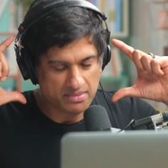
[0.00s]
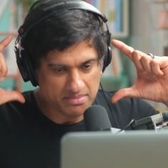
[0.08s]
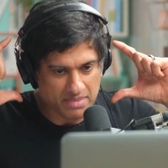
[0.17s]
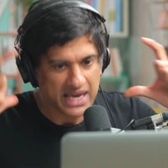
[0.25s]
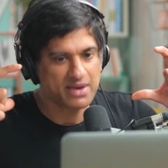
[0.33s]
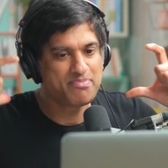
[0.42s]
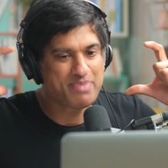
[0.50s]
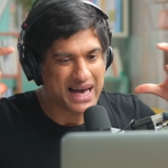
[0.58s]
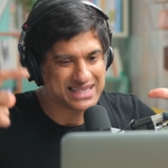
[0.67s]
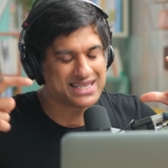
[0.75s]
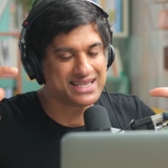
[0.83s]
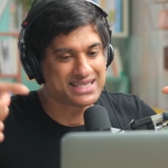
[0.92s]
make
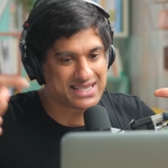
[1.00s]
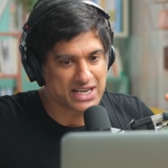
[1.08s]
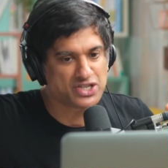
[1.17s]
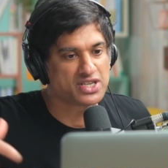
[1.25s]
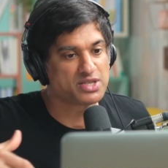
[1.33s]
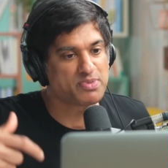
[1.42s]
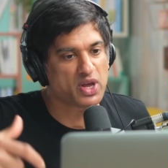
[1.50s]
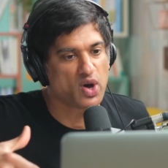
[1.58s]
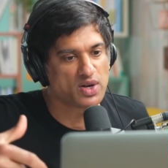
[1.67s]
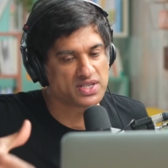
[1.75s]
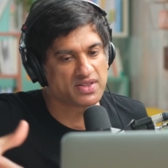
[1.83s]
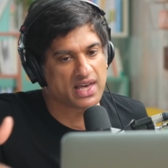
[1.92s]
better decisions
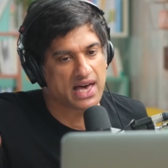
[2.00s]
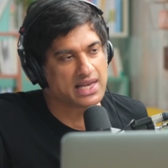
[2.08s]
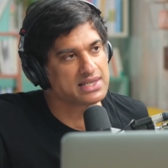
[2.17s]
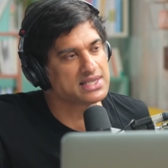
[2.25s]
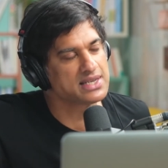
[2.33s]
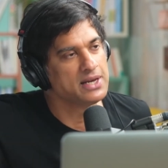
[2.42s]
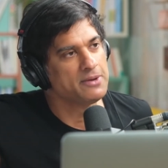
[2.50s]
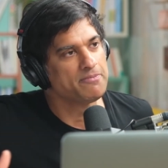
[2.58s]
because of that.